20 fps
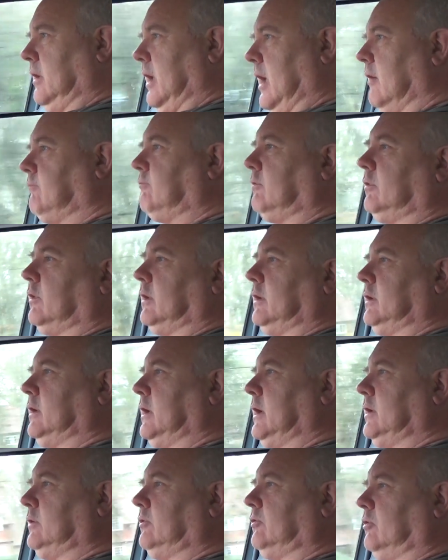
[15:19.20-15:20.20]
everything
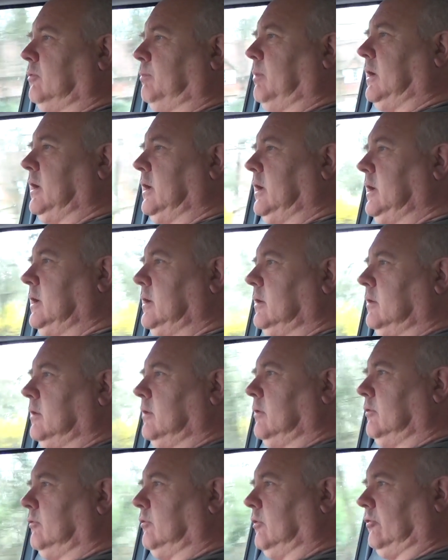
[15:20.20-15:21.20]
needs to be
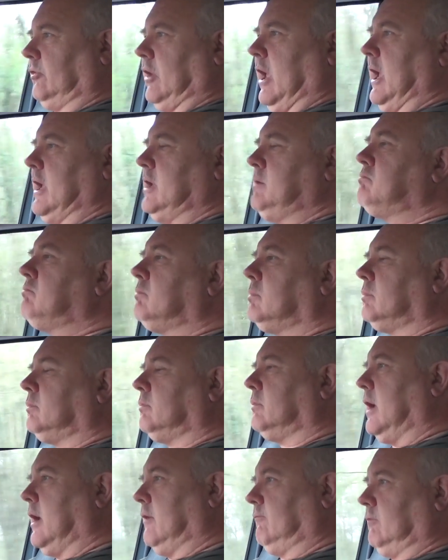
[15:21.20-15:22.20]
the same
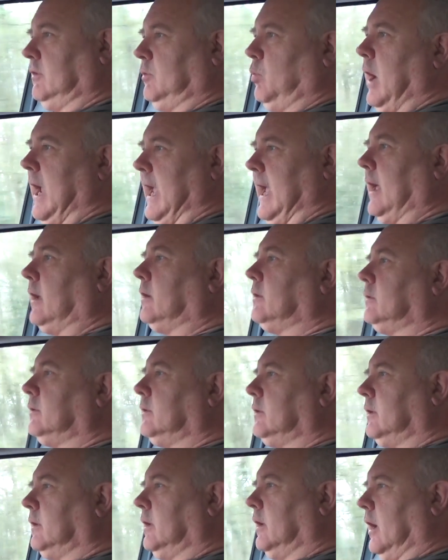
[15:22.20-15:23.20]
everywhere.
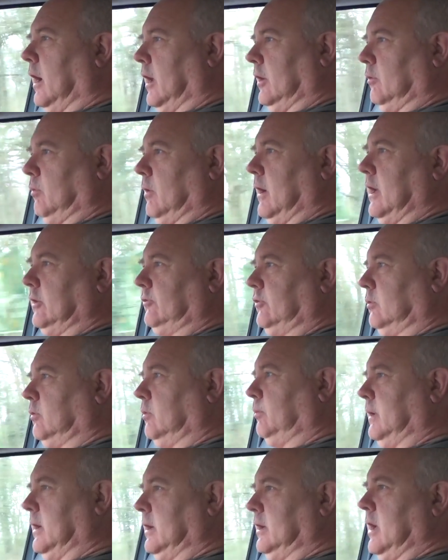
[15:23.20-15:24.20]
Otherwise it
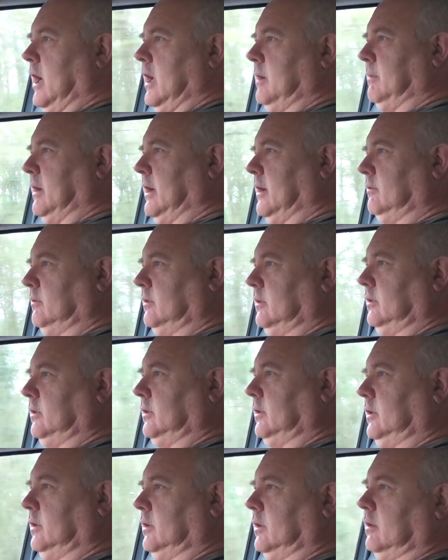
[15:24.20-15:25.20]
would be a nightmare.
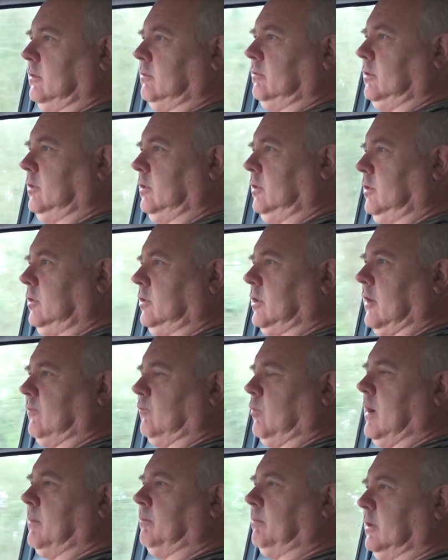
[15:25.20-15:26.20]
You know, you'd
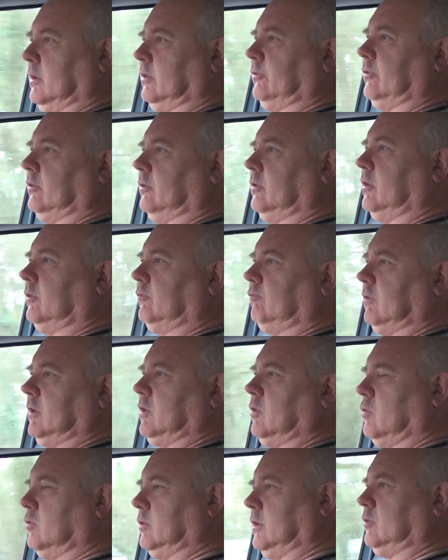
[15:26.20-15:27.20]
have one person that's
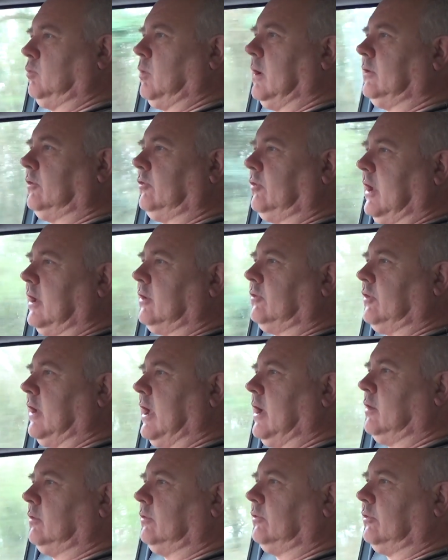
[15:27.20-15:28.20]
recorded one set of
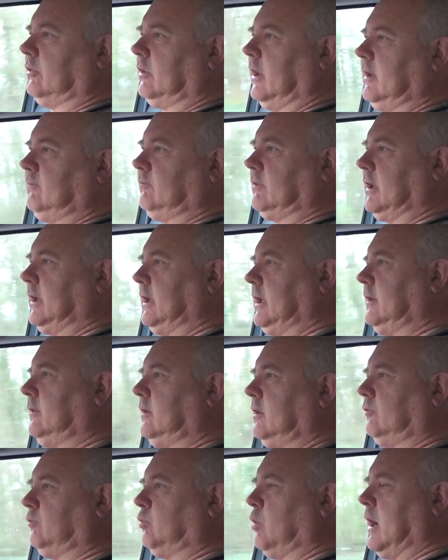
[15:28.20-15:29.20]
sounds and they've done it in
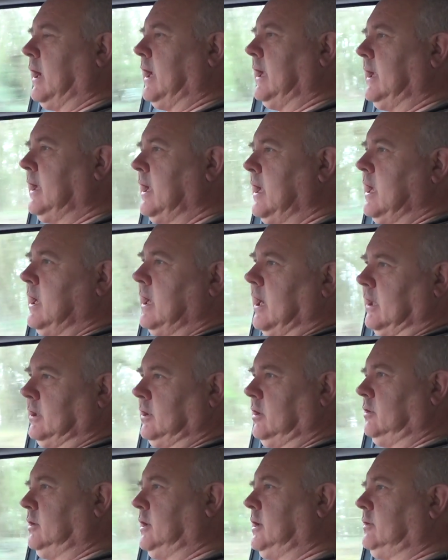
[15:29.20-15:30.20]
this way,
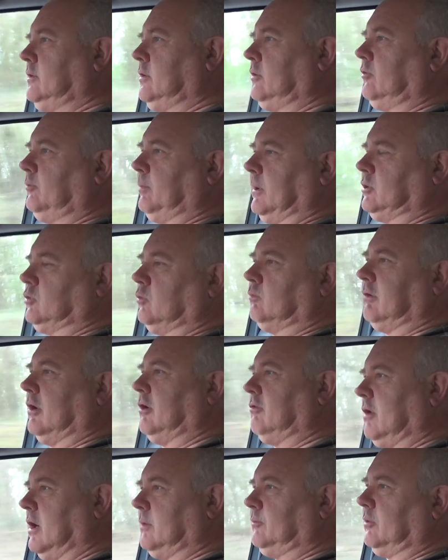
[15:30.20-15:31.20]
and you need this special
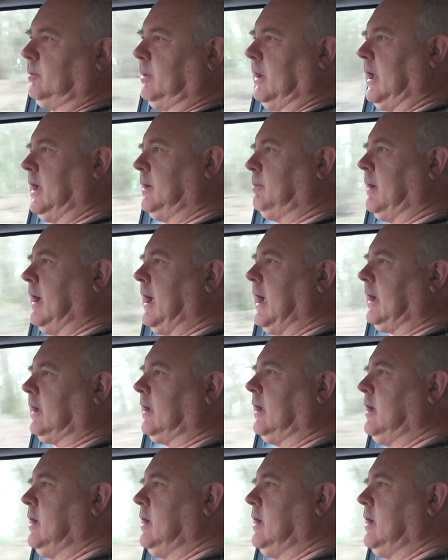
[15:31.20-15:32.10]
program to play it back,